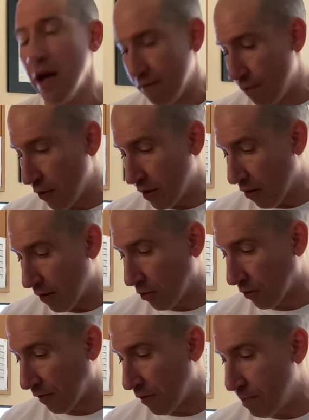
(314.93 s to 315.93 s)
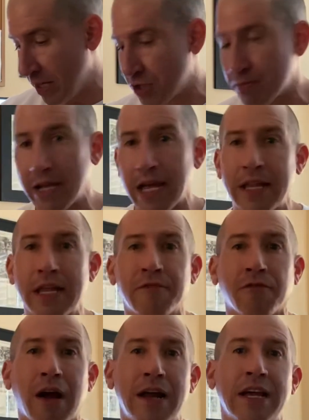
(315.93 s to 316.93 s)
voting articles of impeachment, and then
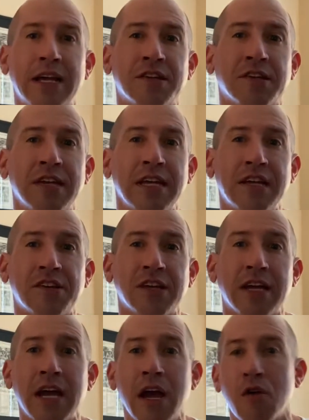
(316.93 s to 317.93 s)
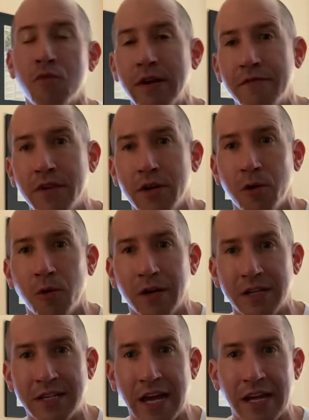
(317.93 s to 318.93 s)
Friday is an easy review
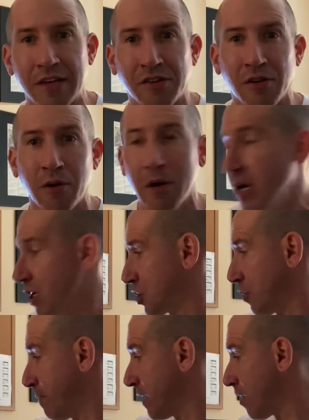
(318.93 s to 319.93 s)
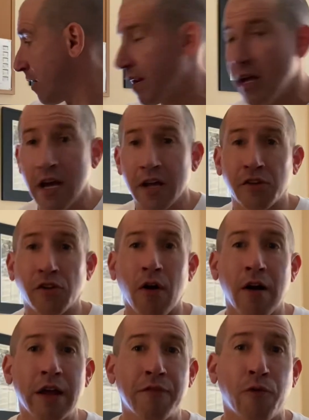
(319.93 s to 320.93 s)
day. So, should be good.
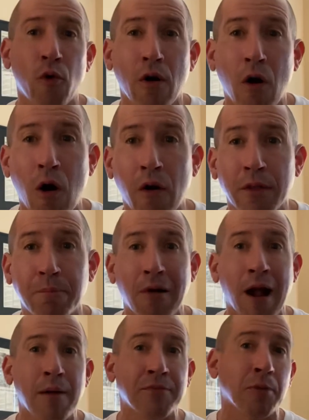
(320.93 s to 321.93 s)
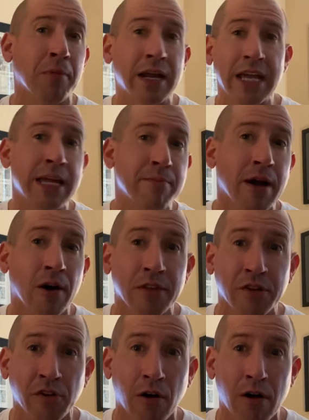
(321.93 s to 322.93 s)
Sorry for all the problems. I'm going to email
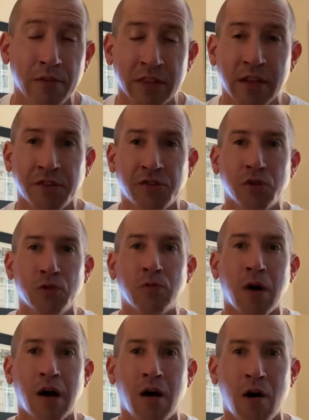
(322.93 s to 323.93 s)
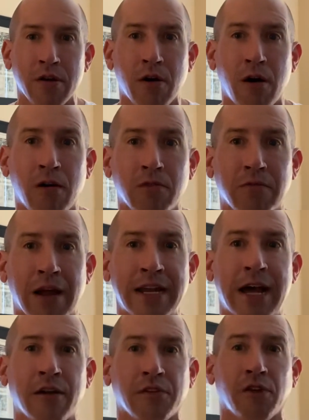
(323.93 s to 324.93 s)
this to all y'all right
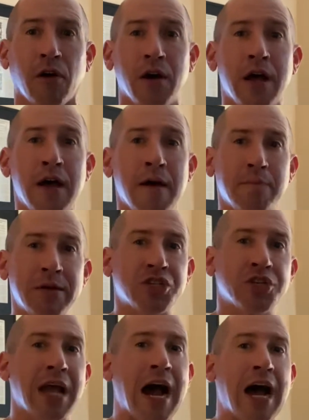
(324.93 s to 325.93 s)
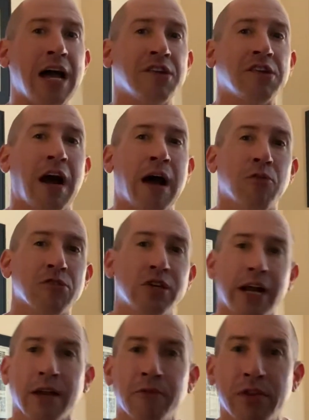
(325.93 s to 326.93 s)
now. So, miss you guys. I will
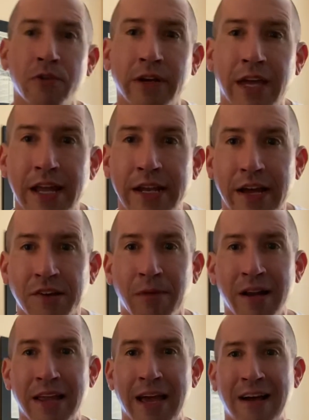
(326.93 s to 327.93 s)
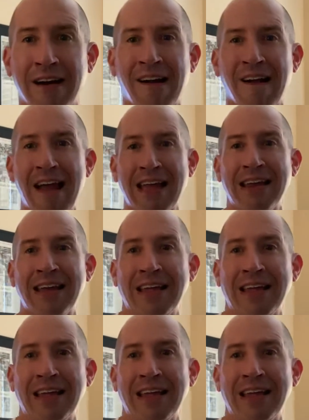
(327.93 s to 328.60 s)
check in with you again next Monday. All right.